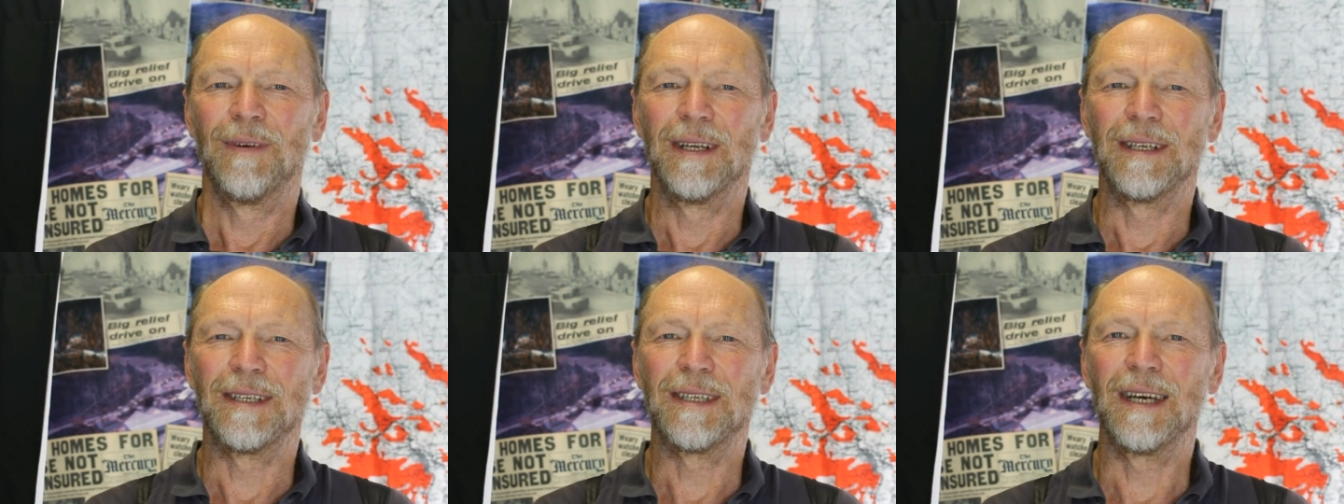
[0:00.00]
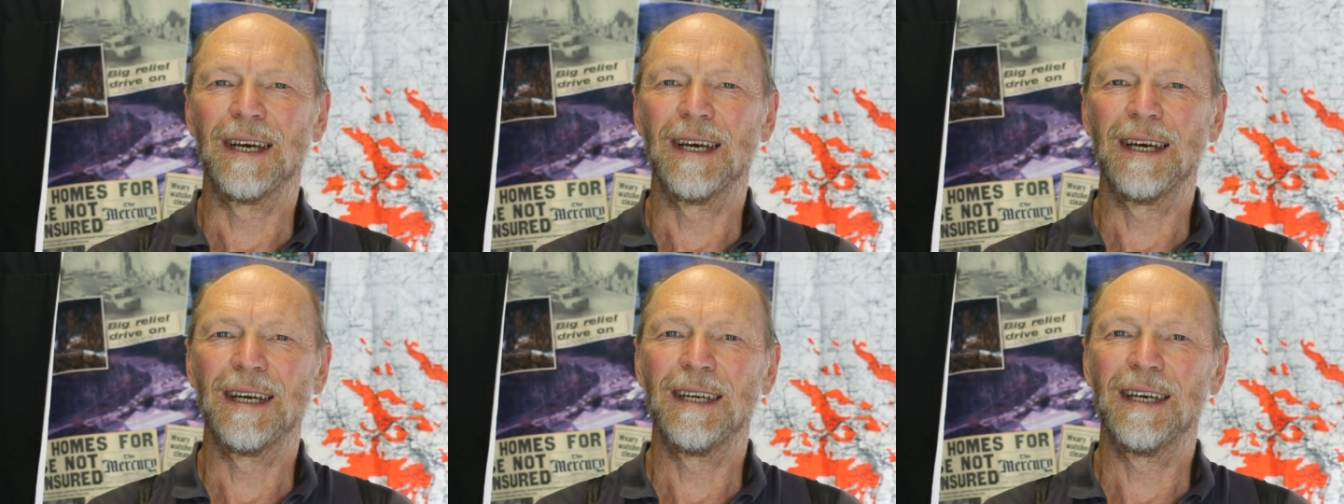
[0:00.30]
But
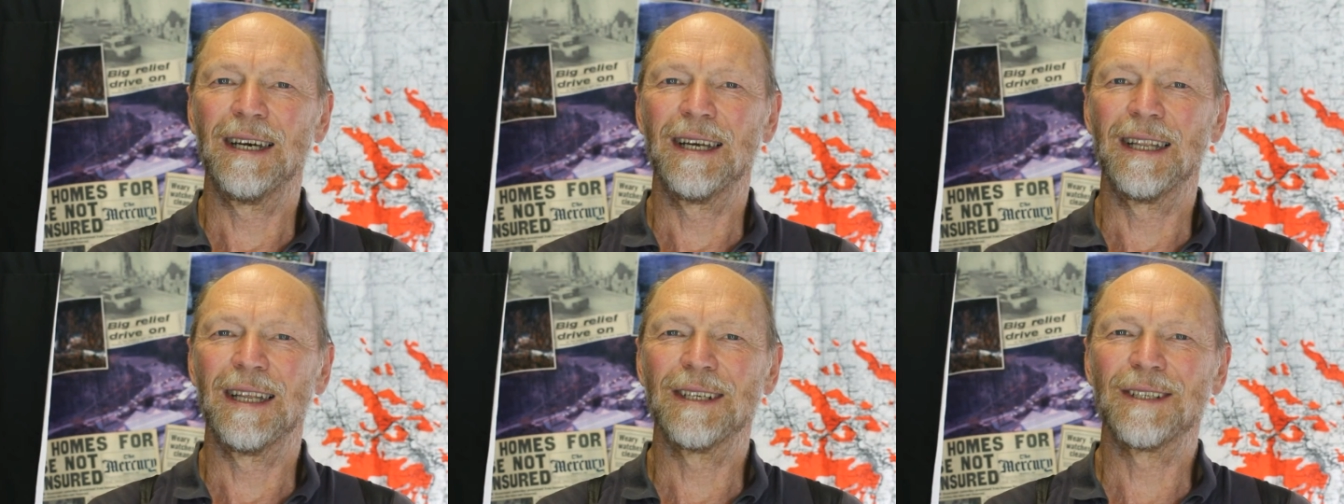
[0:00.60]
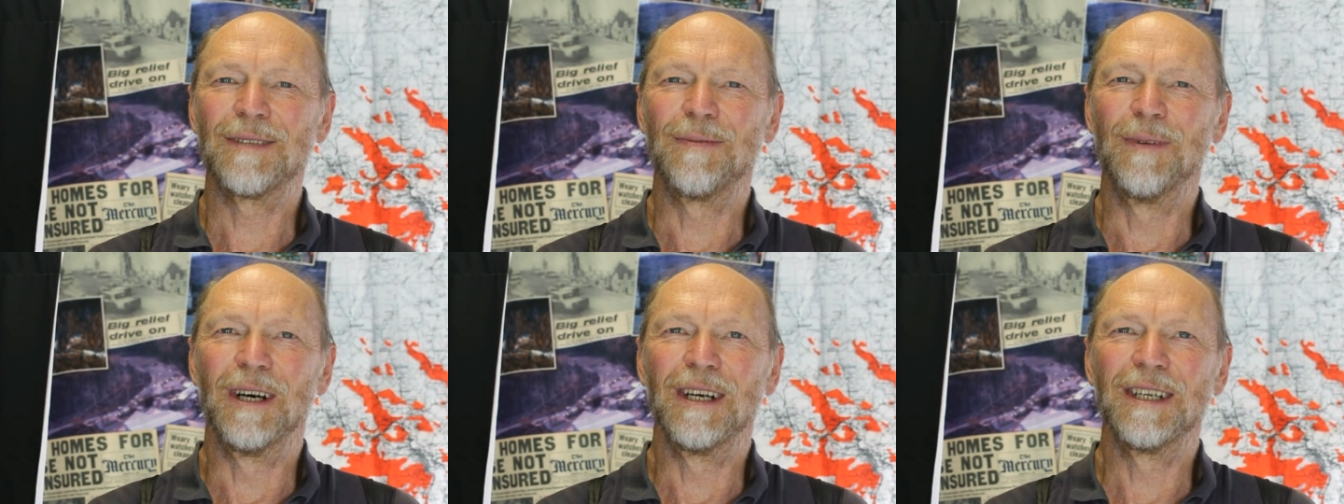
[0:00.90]
yeah,
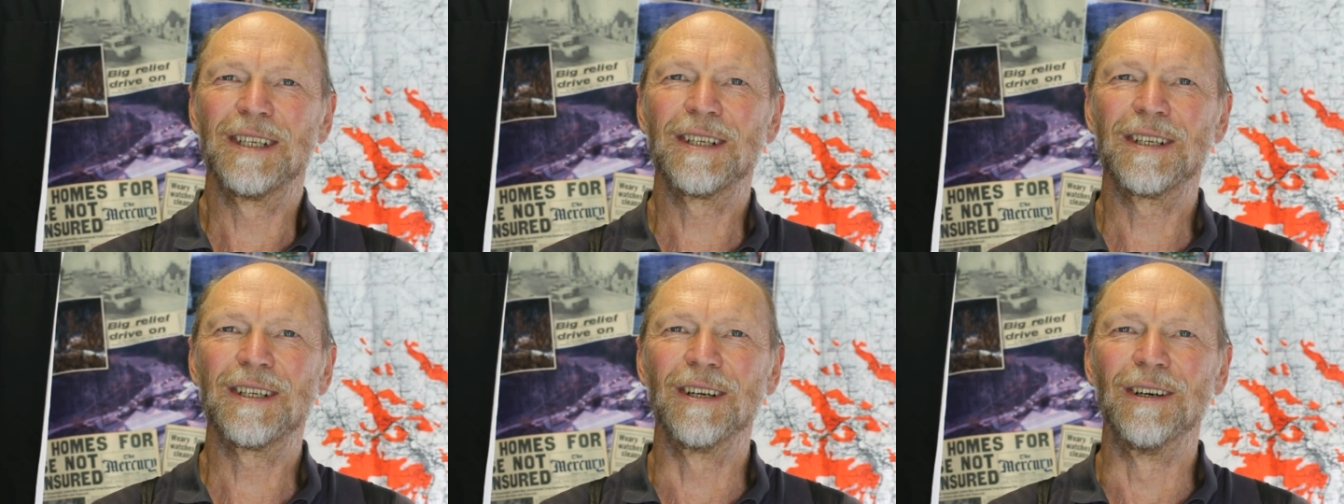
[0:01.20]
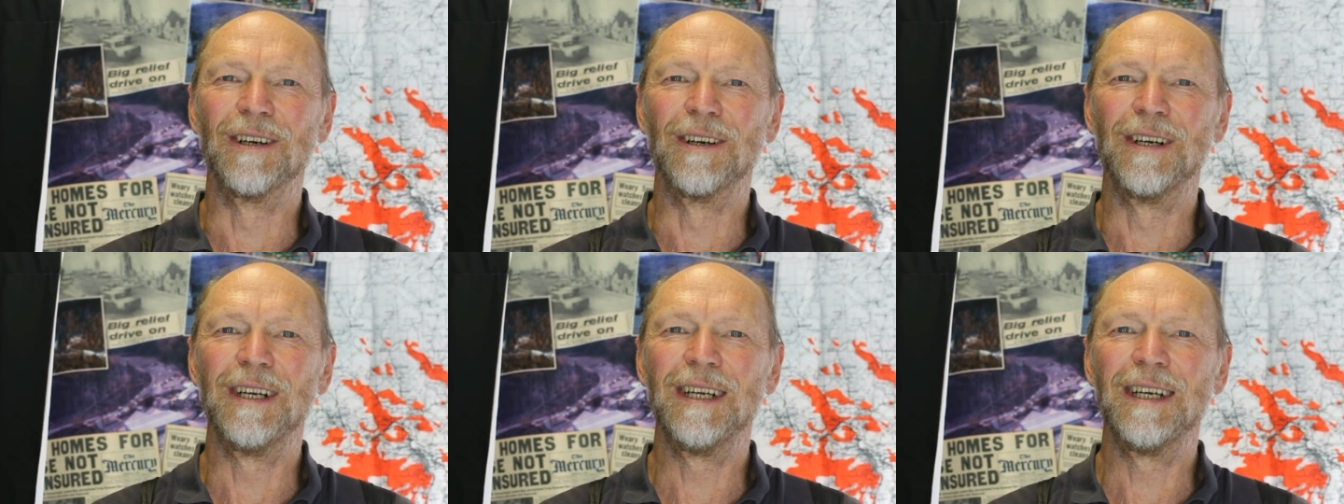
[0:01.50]
that's my
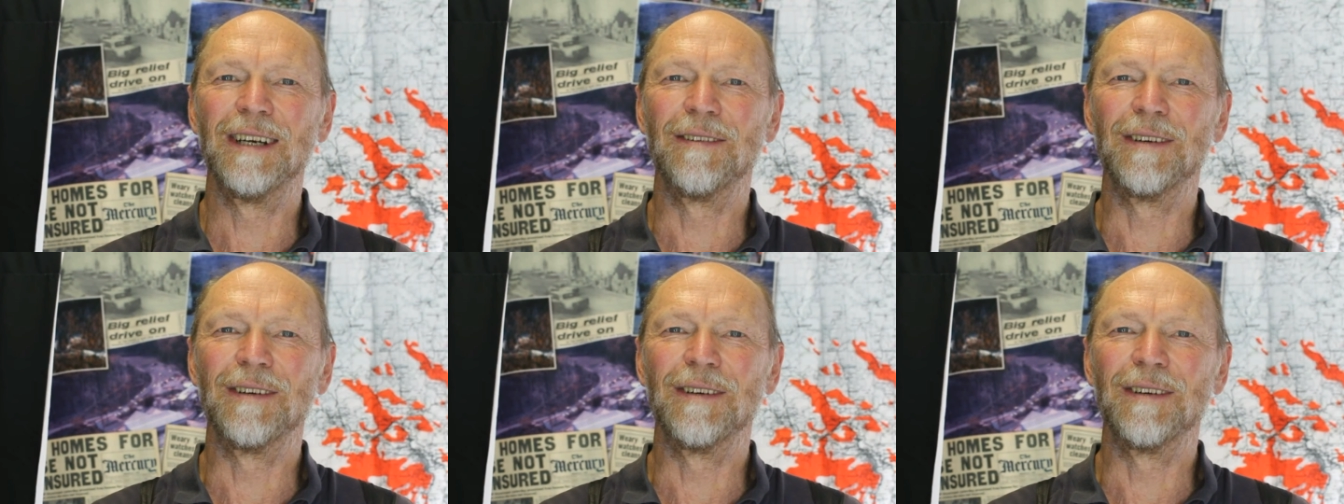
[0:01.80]
story.